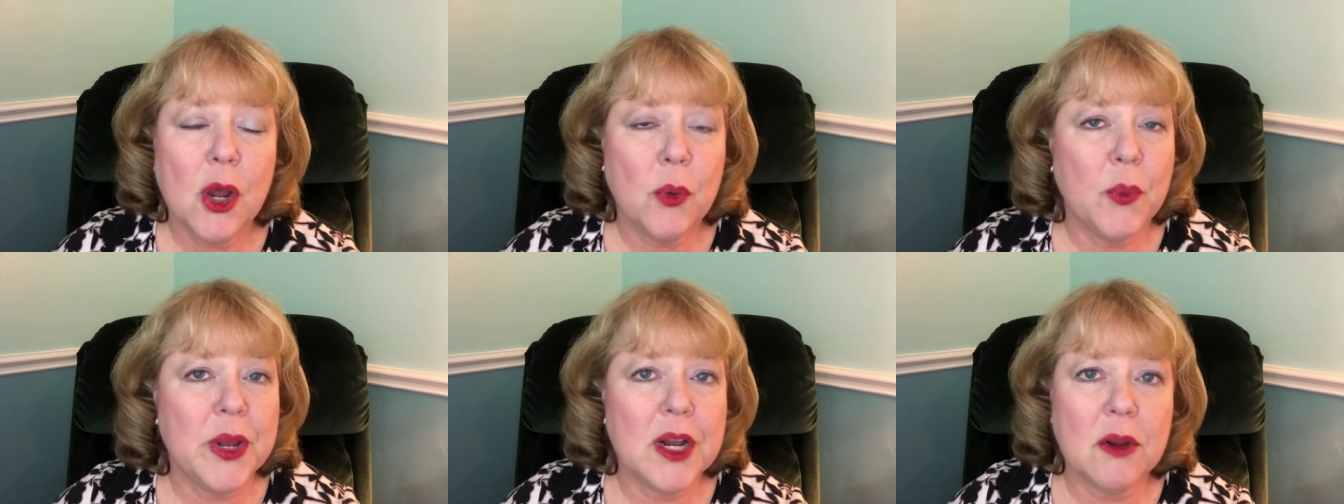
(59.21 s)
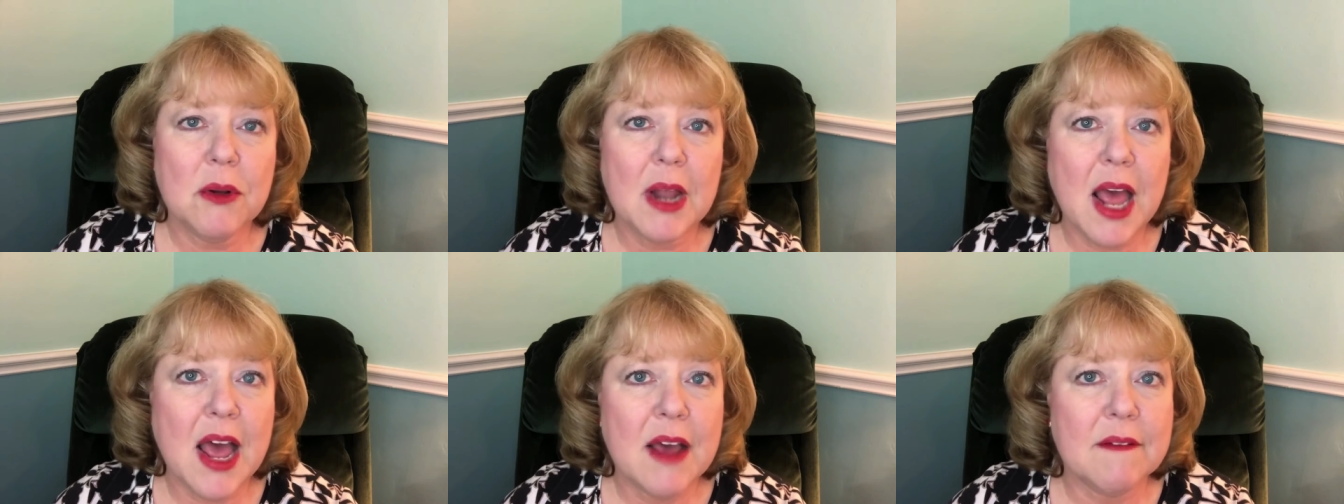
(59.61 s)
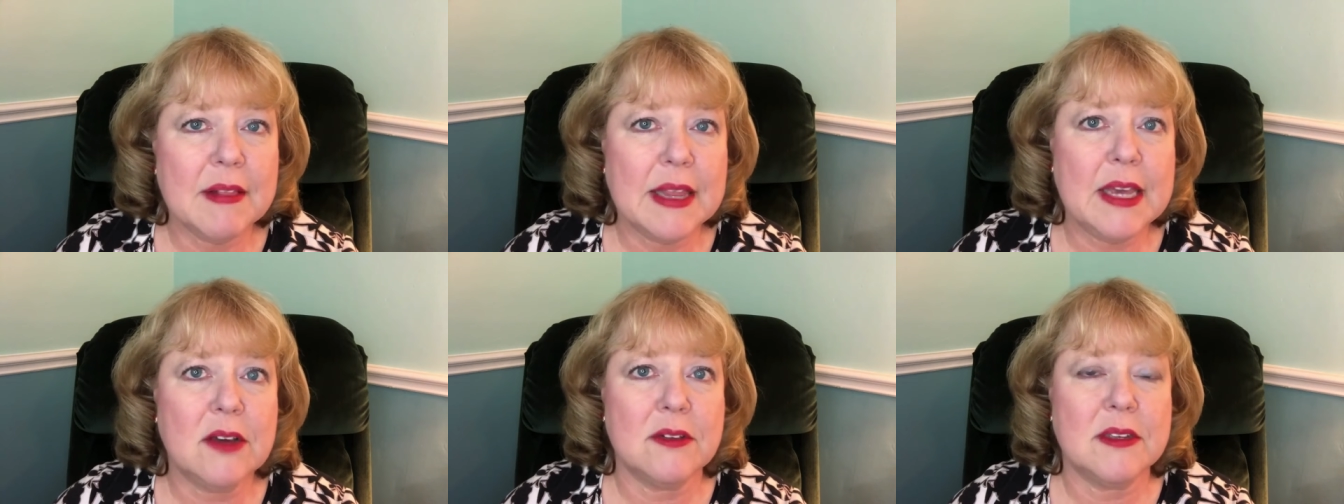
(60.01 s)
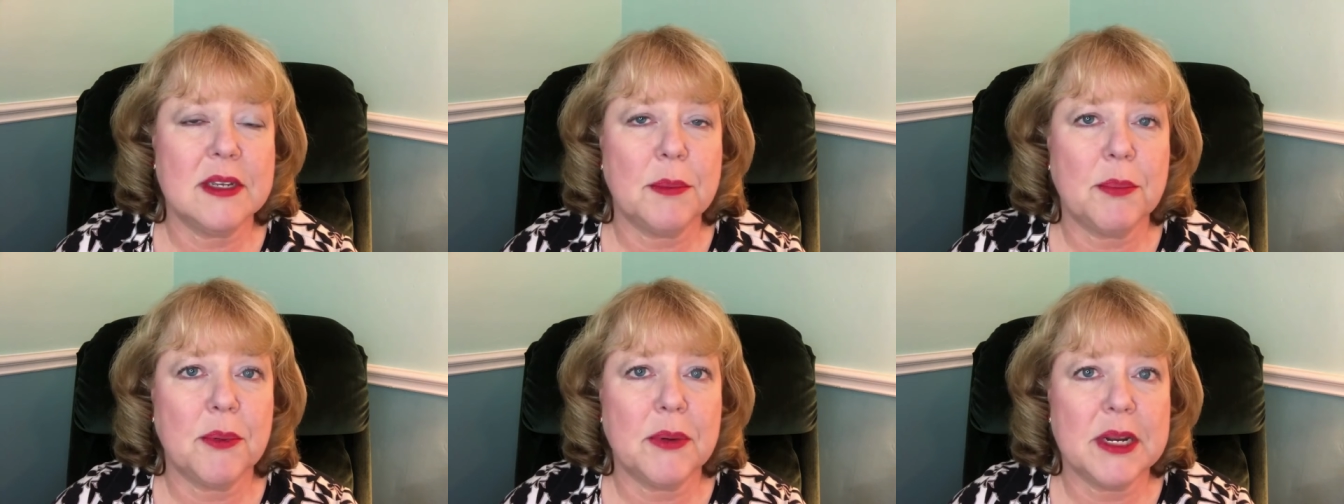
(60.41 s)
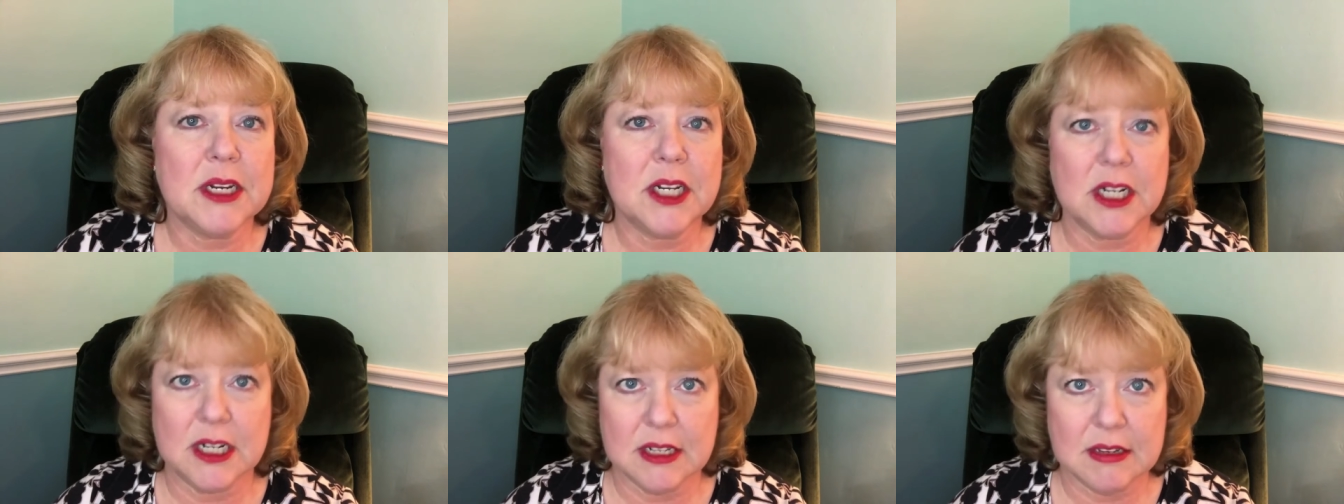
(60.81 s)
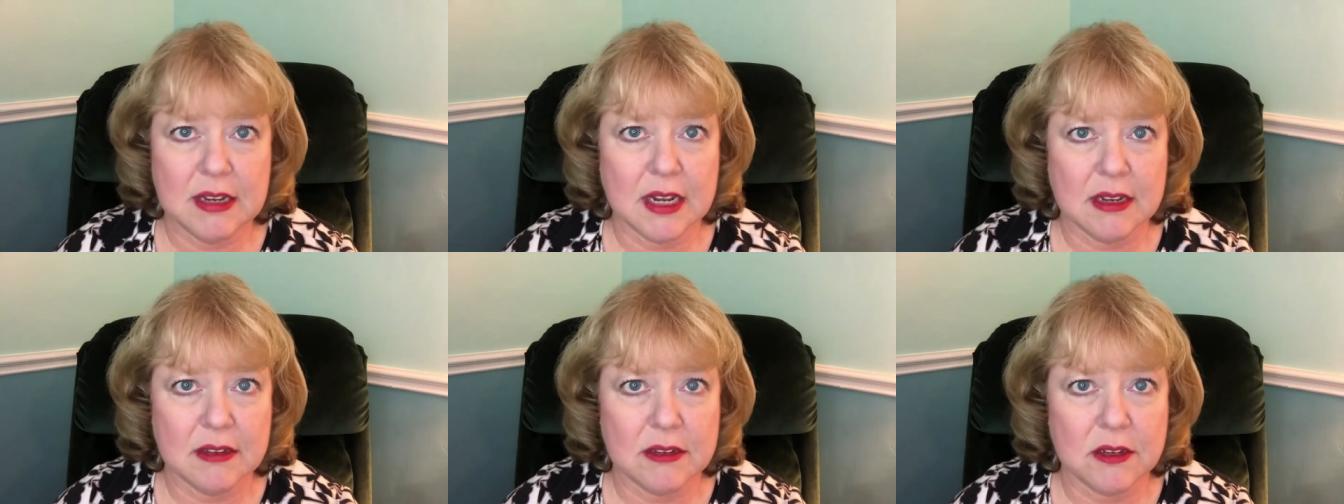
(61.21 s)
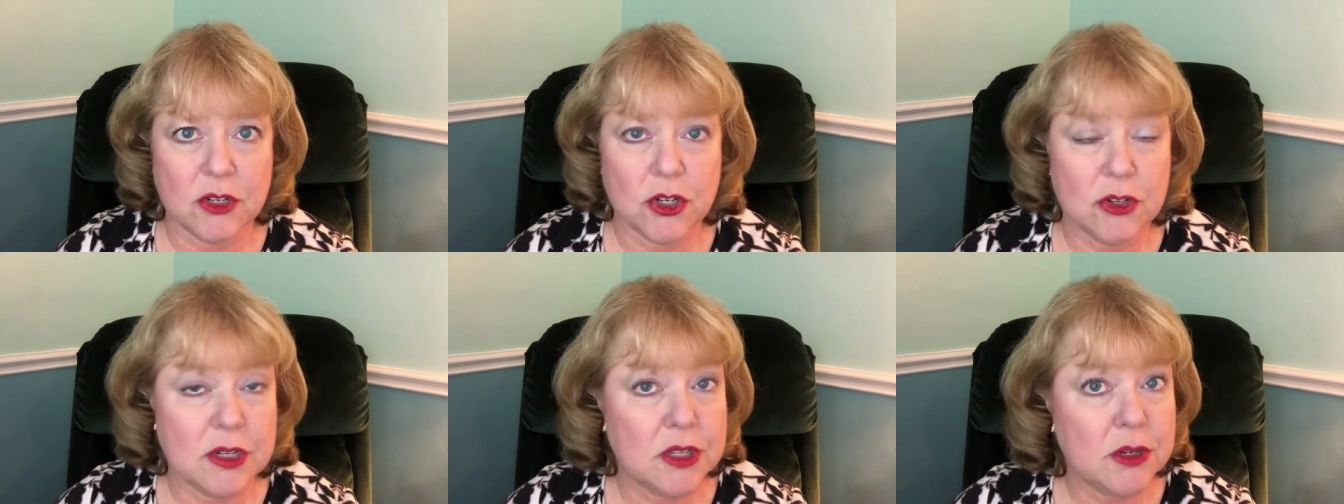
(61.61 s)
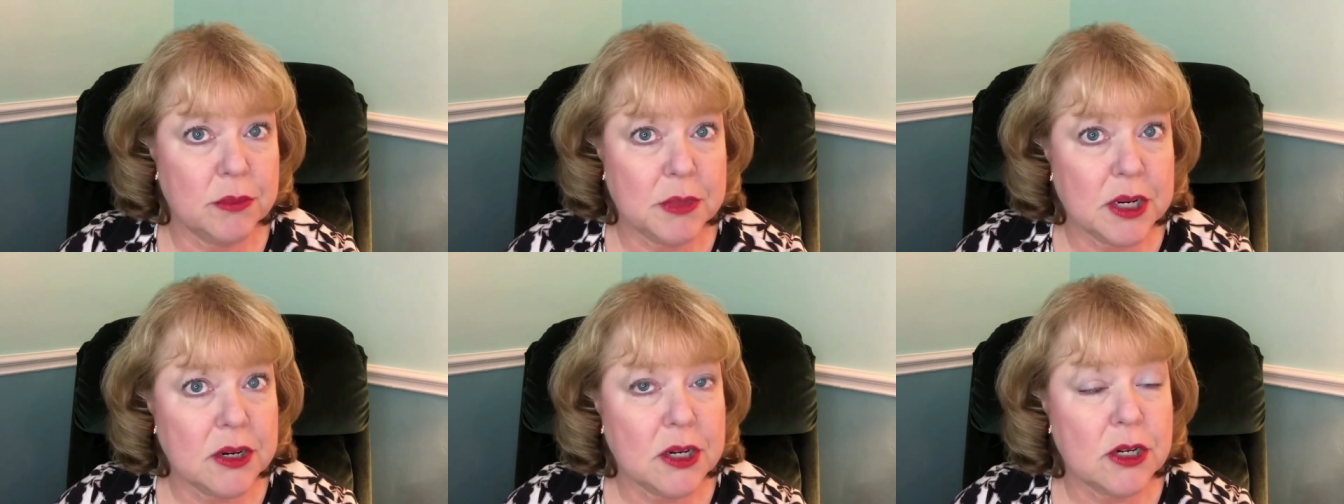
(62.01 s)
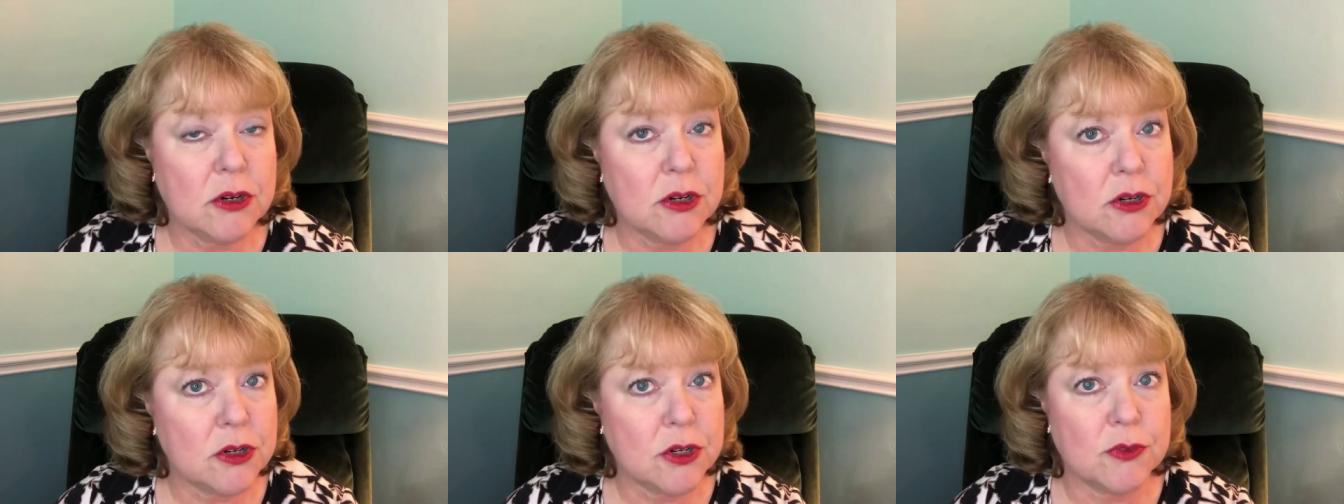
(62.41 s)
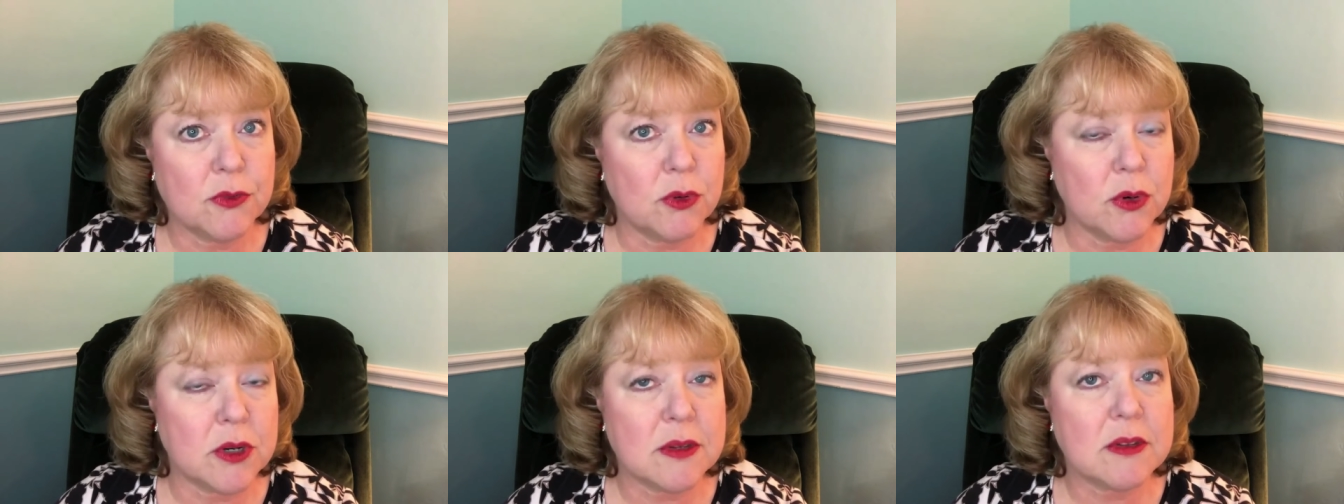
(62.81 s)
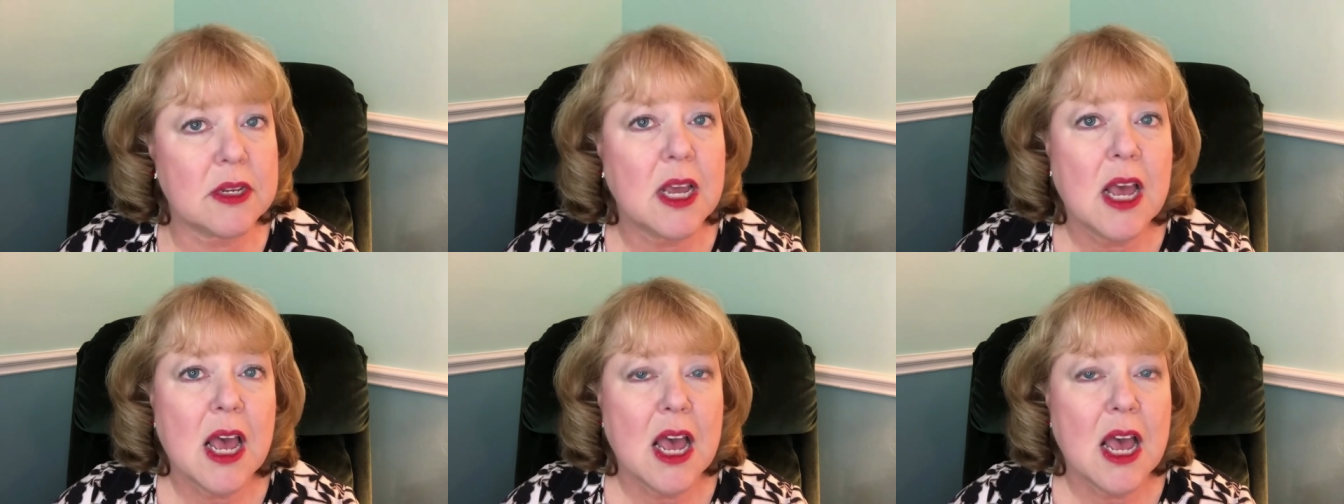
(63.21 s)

We don't have legal separation in Texas. You're either married or you're divorced.